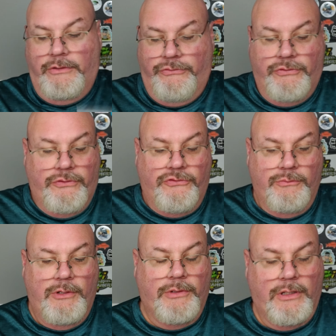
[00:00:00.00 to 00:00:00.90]
no sense
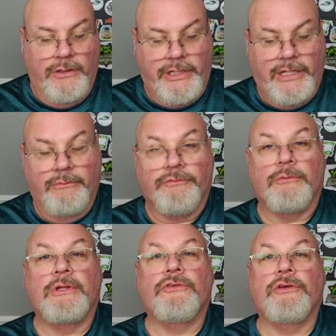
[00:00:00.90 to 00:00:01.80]
to me when I look at them
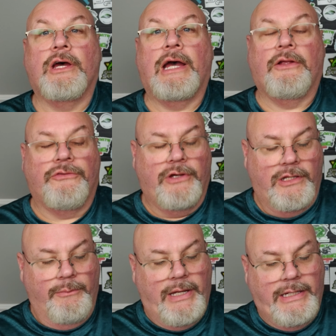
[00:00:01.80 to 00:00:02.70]
from
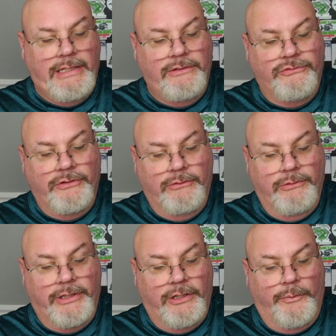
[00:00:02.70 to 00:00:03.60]
outside the baggie. So
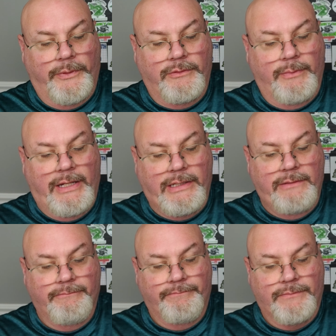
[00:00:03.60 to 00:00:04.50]
we're going to open up the baggie.